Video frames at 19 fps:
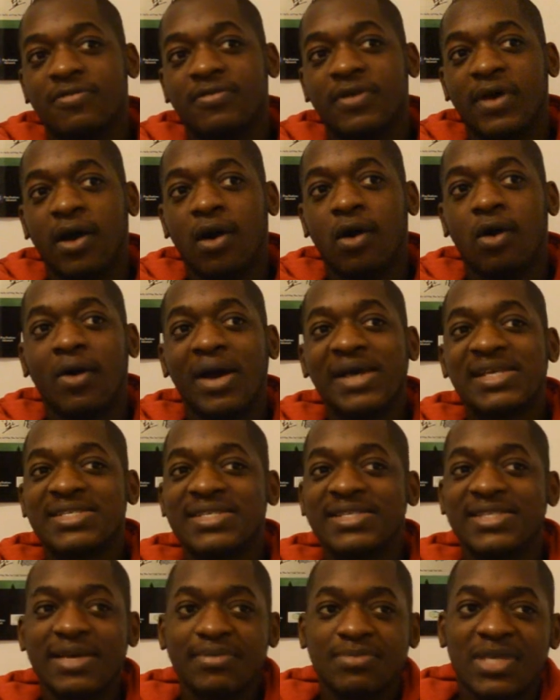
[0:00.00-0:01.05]
that, oh, I
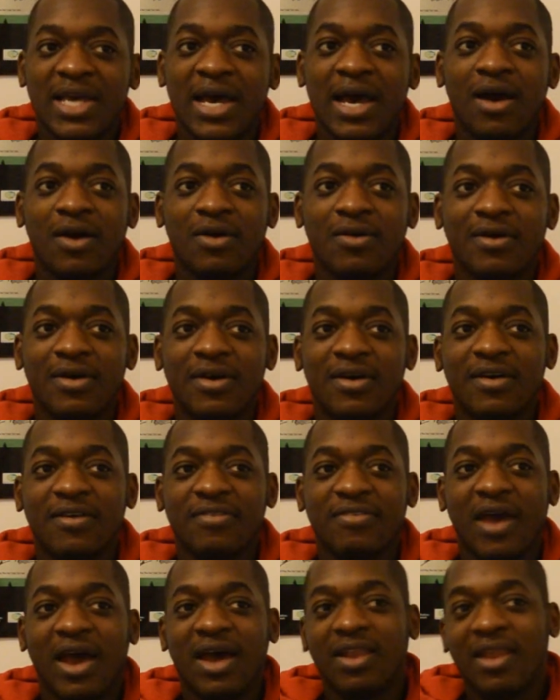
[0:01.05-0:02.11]
slipped out
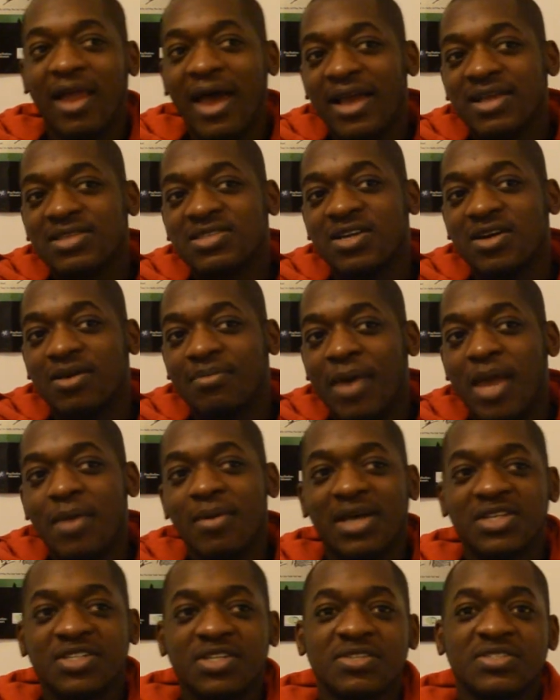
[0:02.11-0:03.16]
that I liked her. Maybe
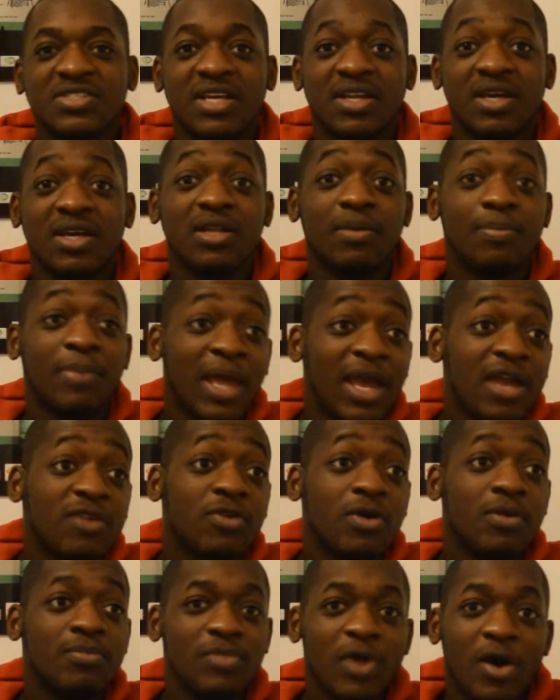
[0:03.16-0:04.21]
I should have said it in the
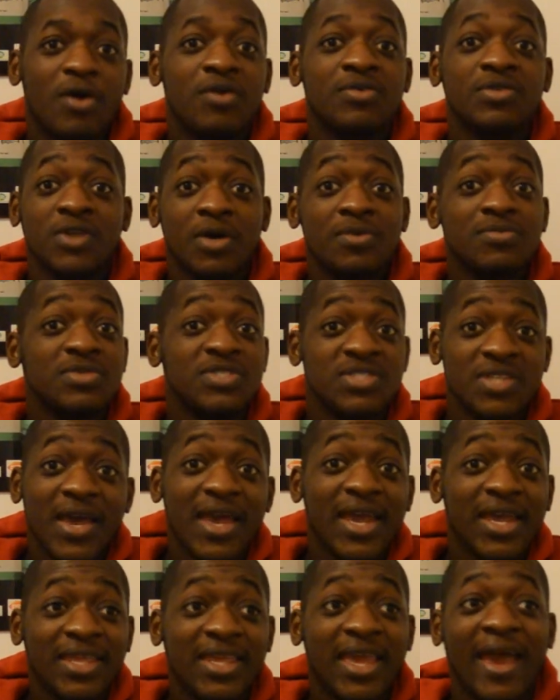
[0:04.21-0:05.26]
playroom. No, don't
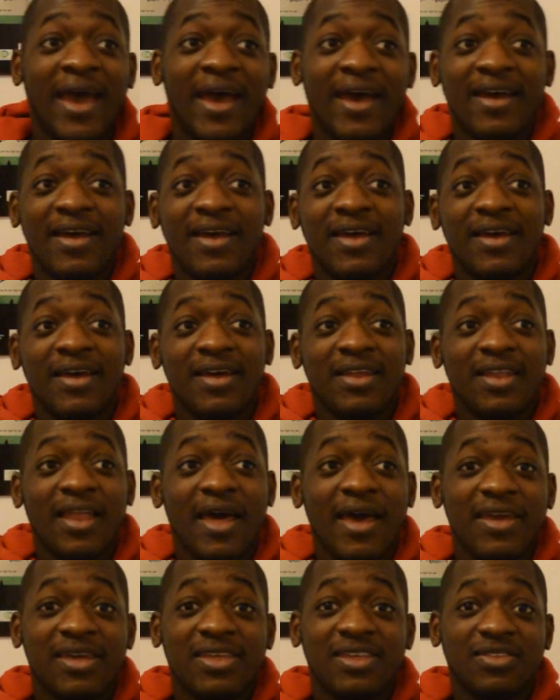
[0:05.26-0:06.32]
say it yet.
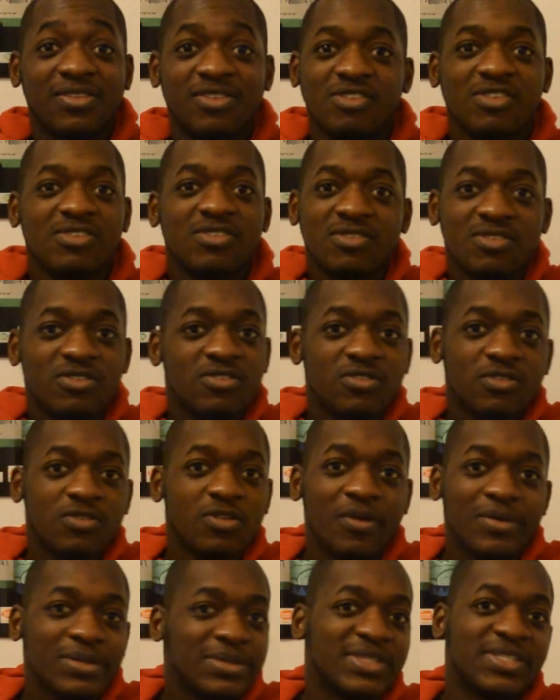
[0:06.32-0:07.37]
Like, just
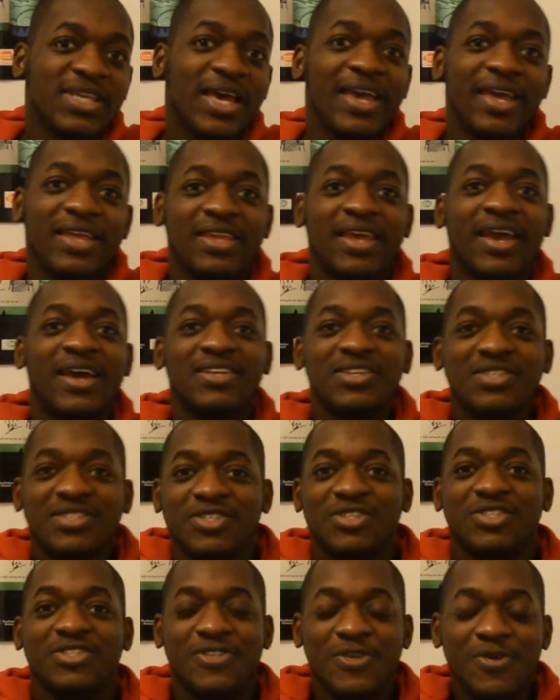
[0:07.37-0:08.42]
don't say it yet.
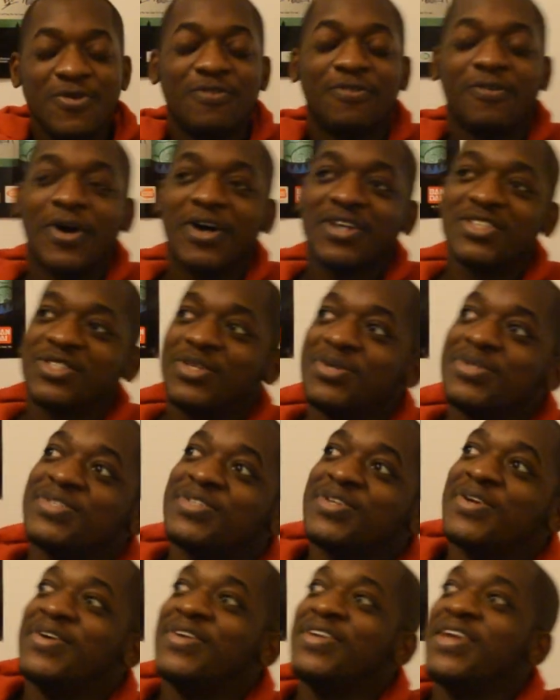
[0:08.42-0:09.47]
You're too fast, too
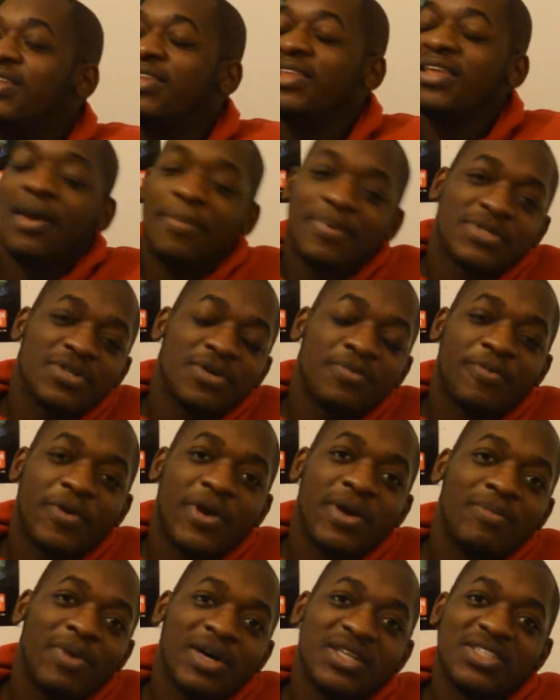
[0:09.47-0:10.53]
soon. The episode
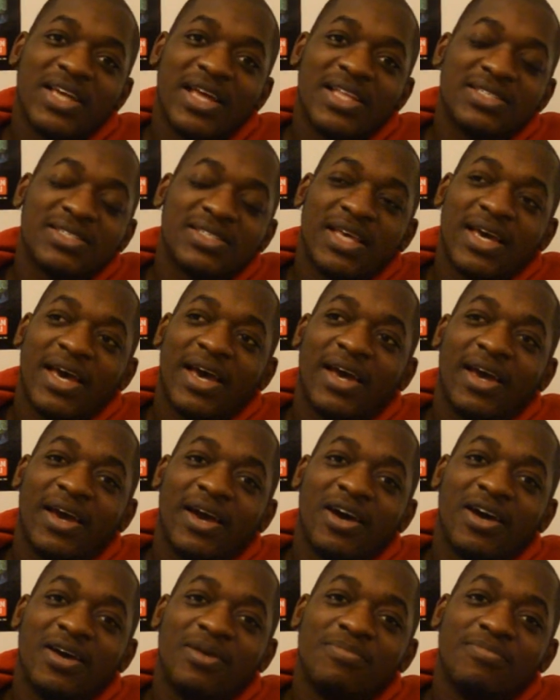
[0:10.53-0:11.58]
pretty much ends there.
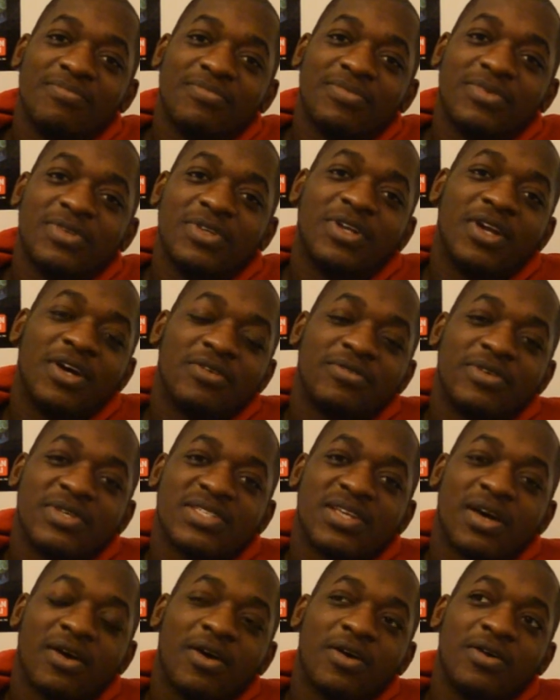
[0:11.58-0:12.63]

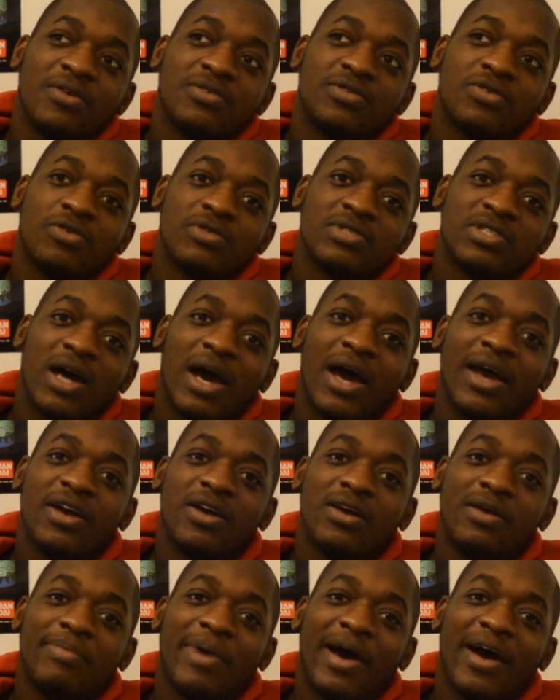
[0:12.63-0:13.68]
Risako talks to
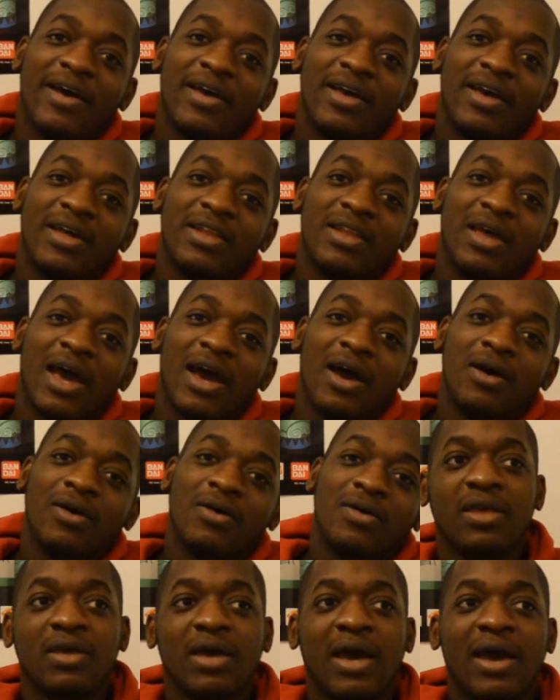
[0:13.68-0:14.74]
Ayo about it and how